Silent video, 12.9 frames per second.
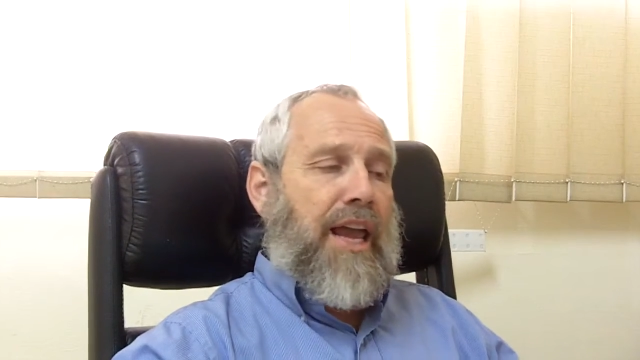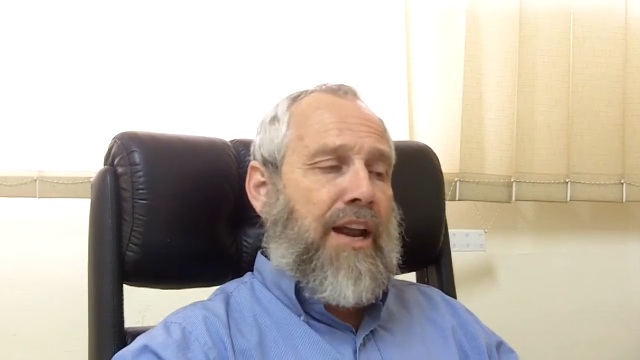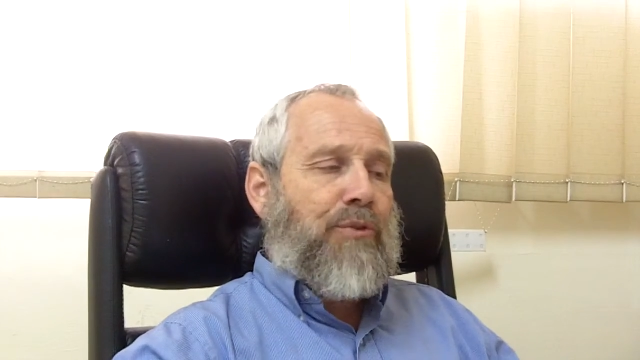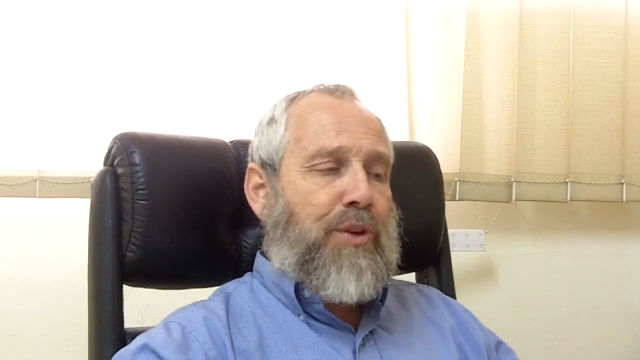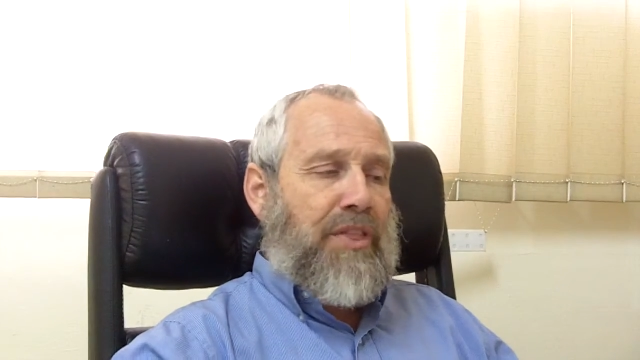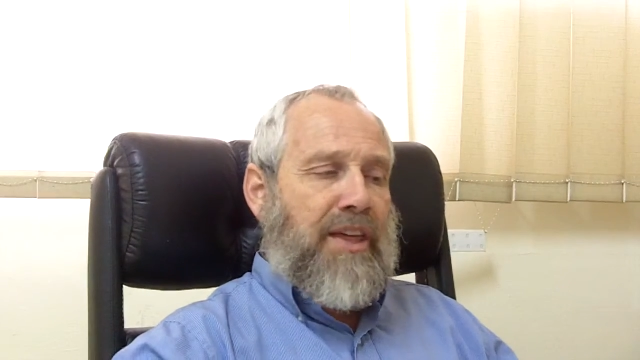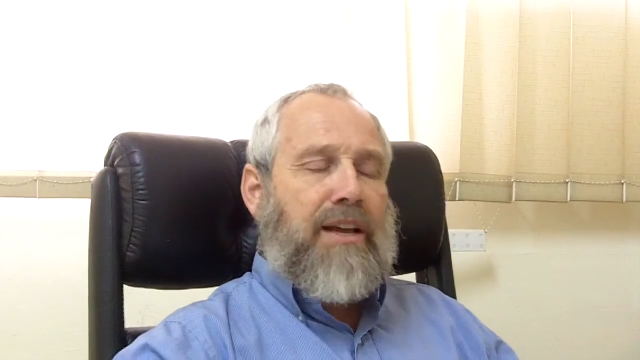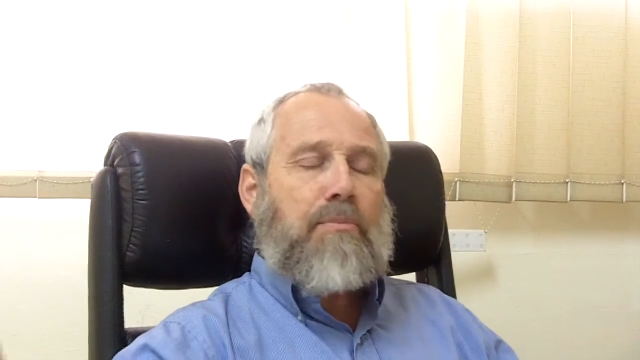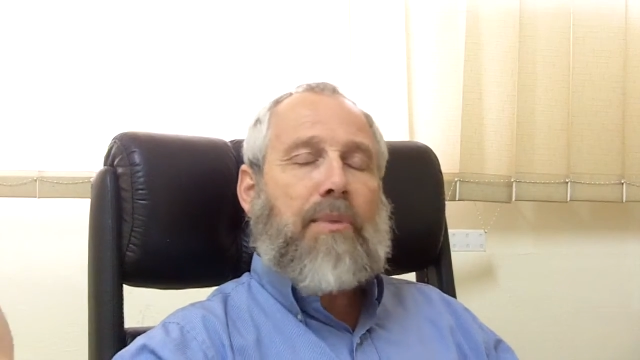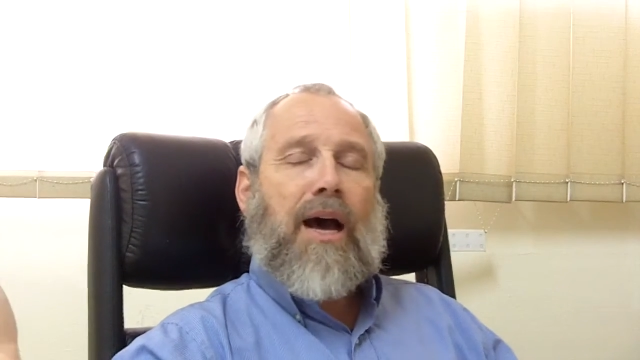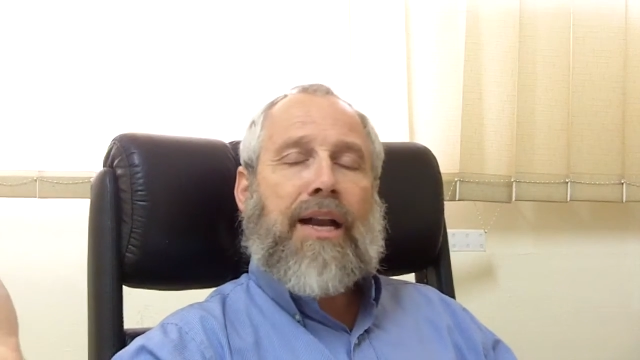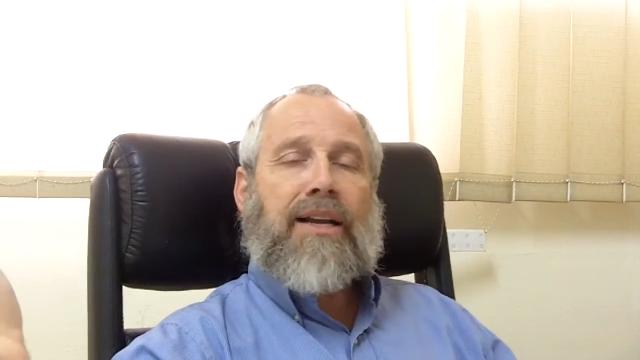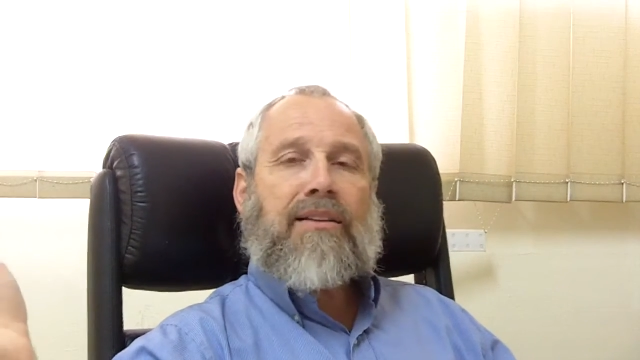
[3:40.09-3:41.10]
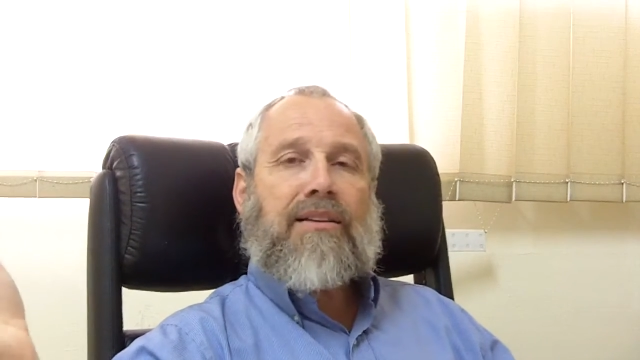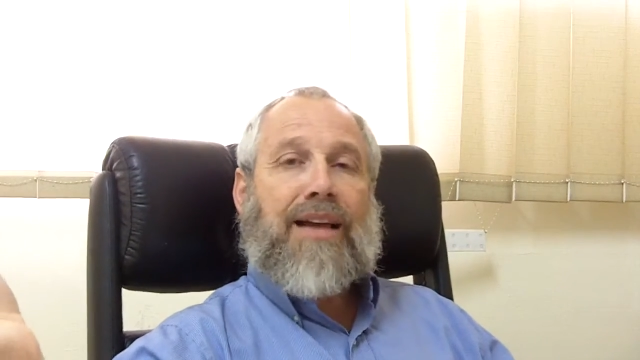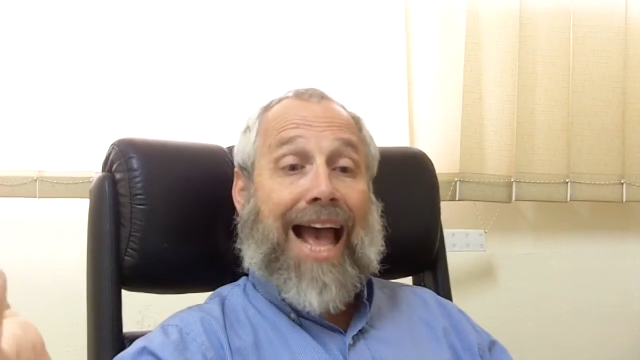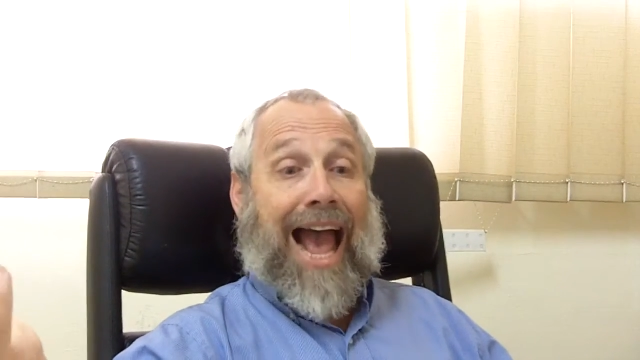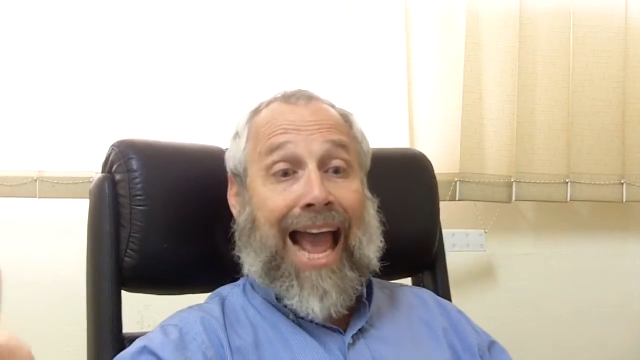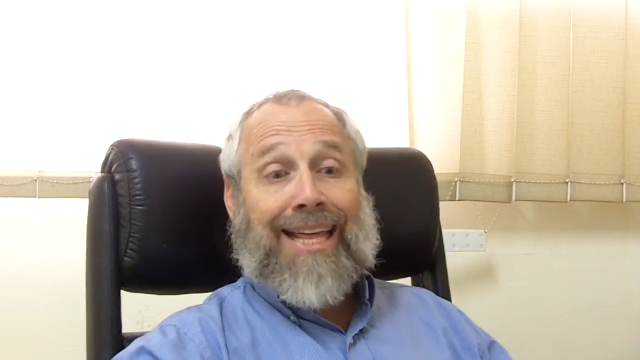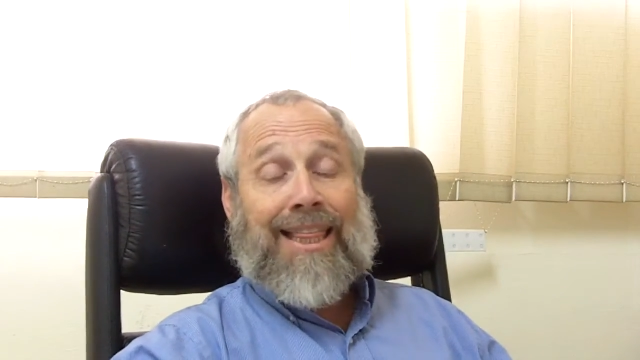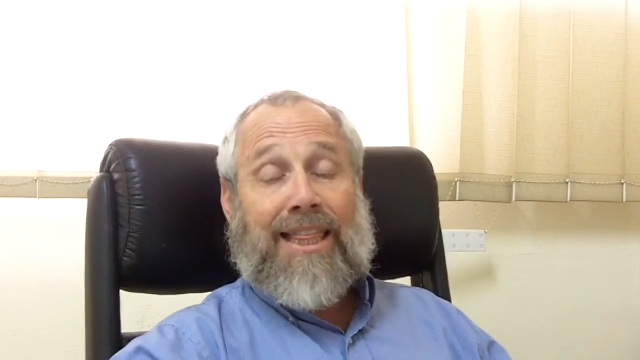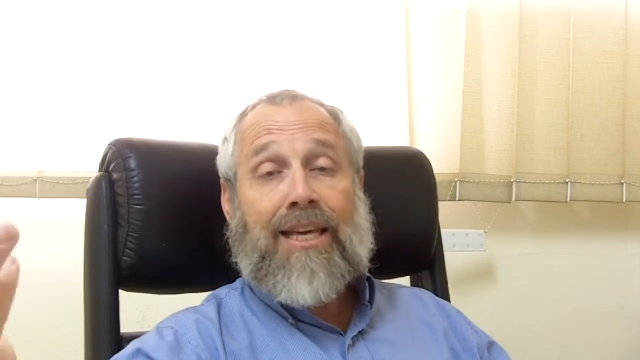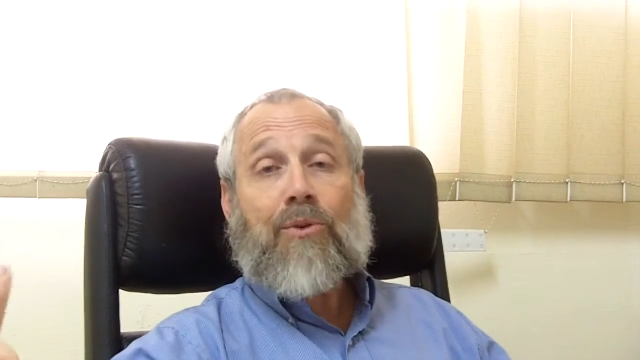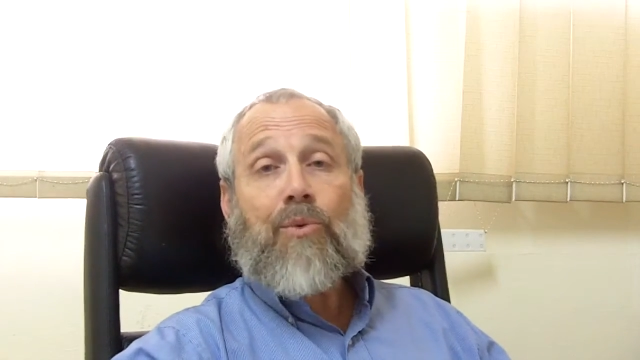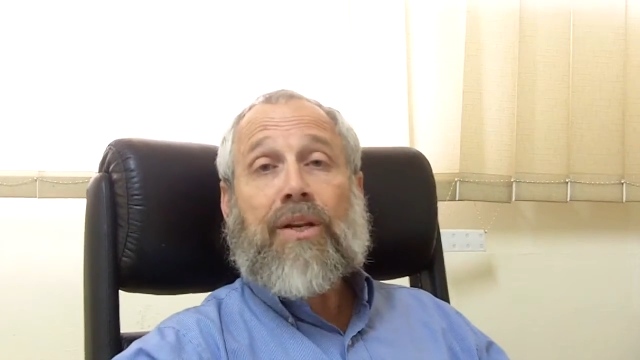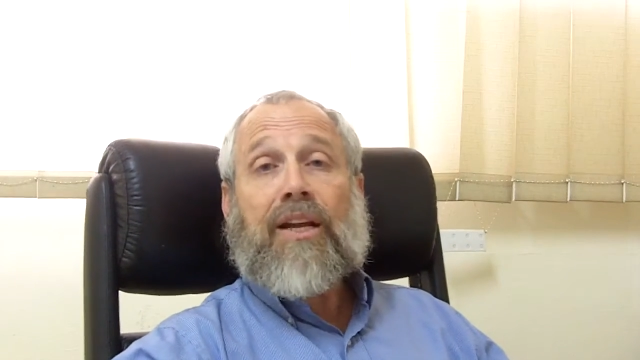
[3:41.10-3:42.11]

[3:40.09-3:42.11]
And if we think about it, I think